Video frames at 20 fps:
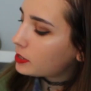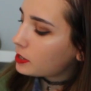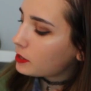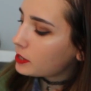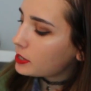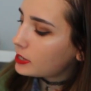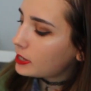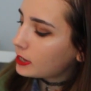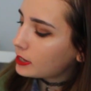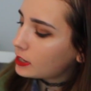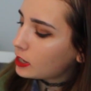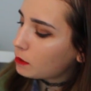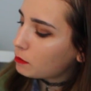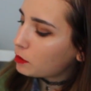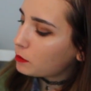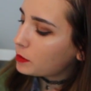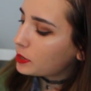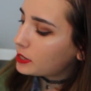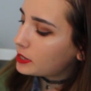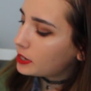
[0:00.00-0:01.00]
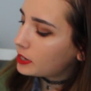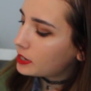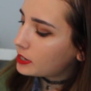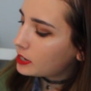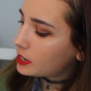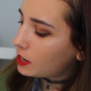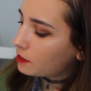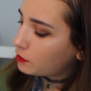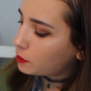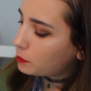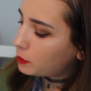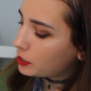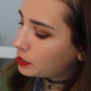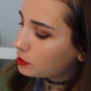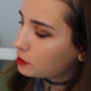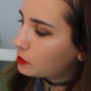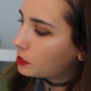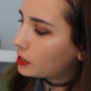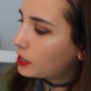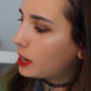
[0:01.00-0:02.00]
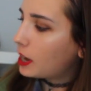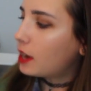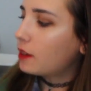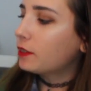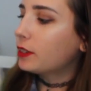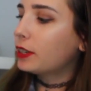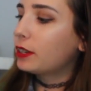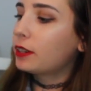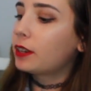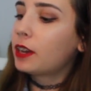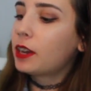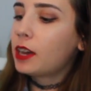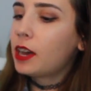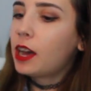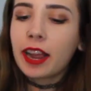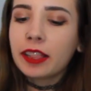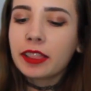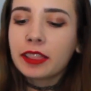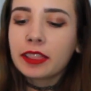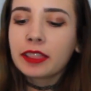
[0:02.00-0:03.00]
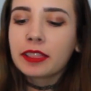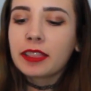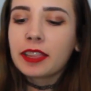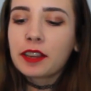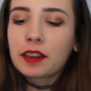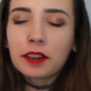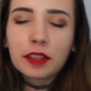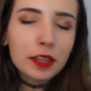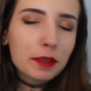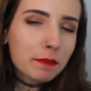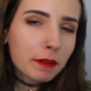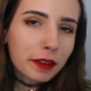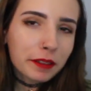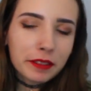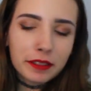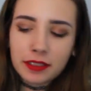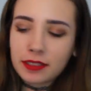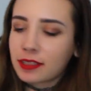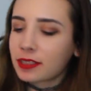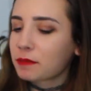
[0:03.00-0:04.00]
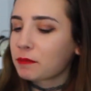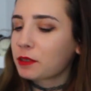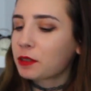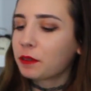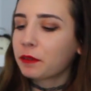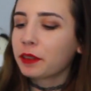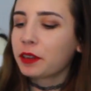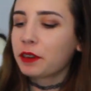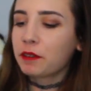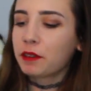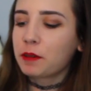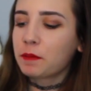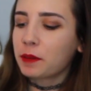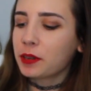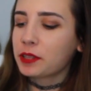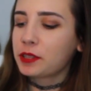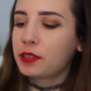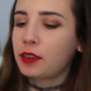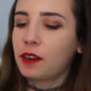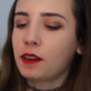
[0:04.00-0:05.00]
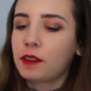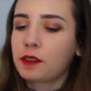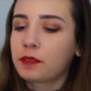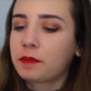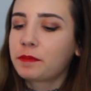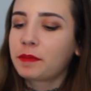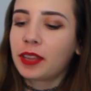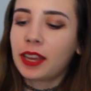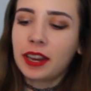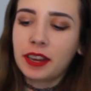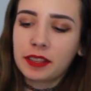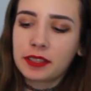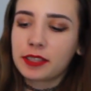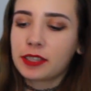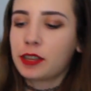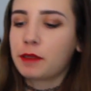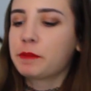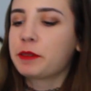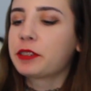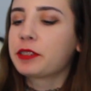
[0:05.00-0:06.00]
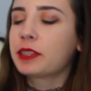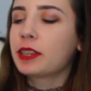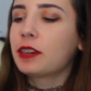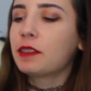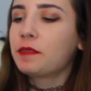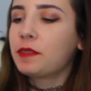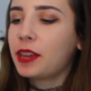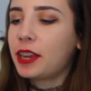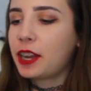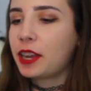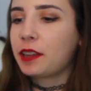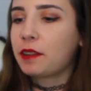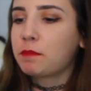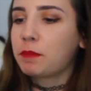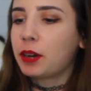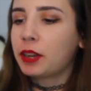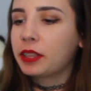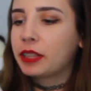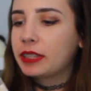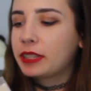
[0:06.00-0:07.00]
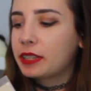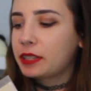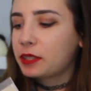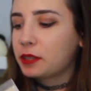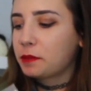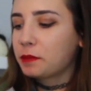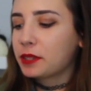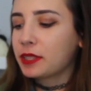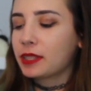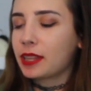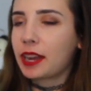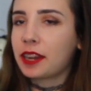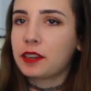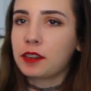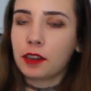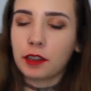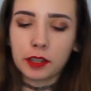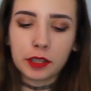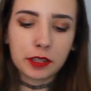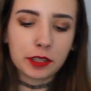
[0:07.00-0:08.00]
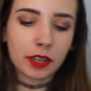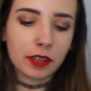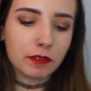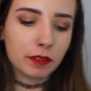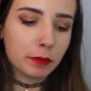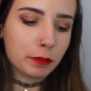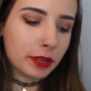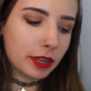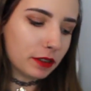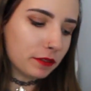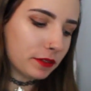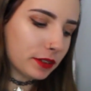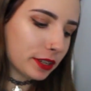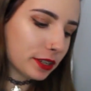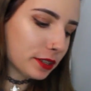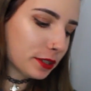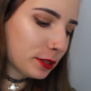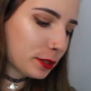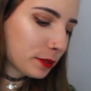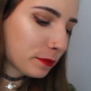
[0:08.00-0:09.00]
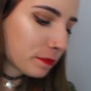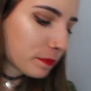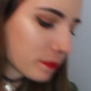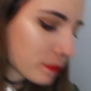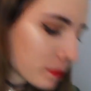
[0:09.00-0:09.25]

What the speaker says: So this next album is Citizen, Everybody's Going to Heaven. I literally bought this with only knowing one song, and it's Numb Yourself. And I bought this because it was $9 off Urban Outfitters.